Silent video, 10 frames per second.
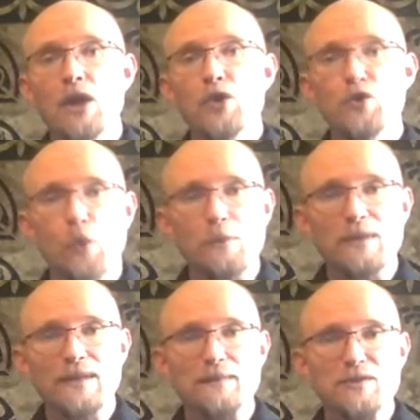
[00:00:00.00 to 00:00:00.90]

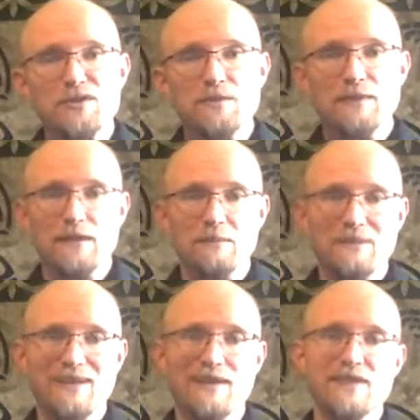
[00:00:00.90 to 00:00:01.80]
Normally, I'm used to being able to
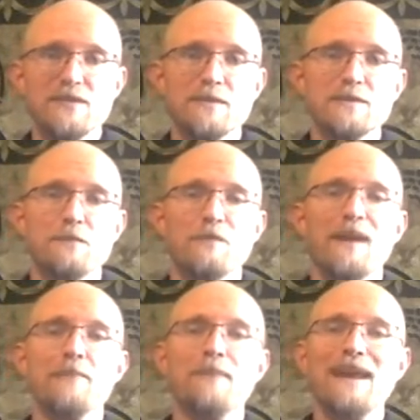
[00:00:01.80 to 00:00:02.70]
play on instruments
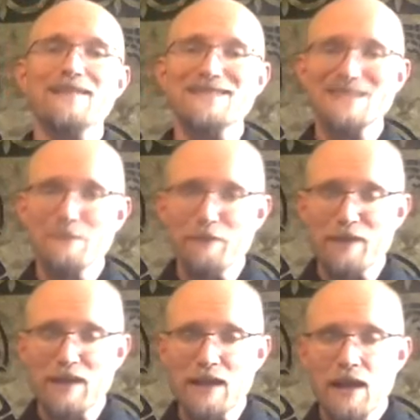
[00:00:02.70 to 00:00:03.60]
provided by the
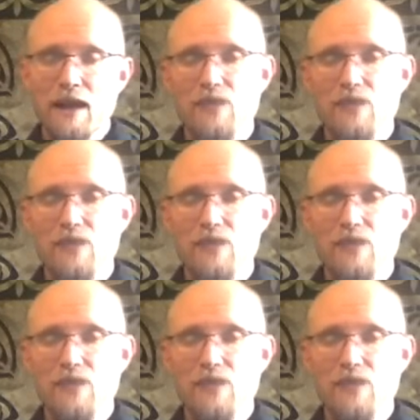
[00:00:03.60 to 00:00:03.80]
symphony,